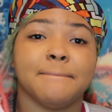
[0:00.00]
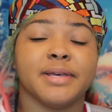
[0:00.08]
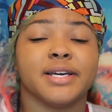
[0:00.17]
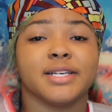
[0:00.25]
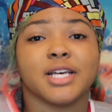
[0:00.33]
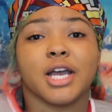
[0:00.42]

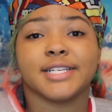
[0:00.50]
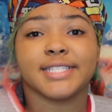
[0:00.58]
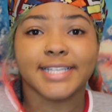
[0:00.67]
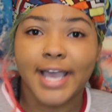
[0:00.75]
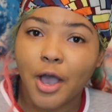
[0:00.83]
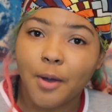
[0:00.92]
because our
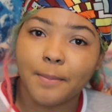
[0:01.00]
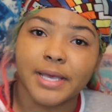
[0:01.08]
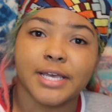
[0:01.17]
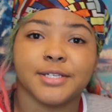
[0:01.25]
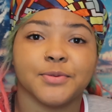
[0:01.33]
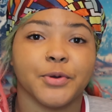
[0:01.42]
scalp
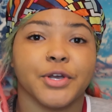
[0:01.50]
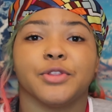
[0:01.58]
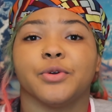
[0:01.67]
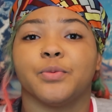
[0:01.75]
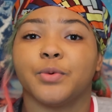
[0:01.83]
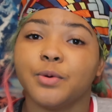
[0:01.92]
is where
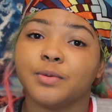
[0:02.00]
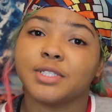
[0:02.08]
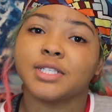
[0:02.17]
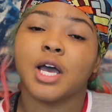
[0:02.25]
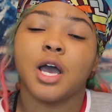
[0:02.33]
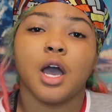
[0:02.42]
the
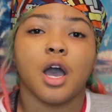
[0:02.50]
roots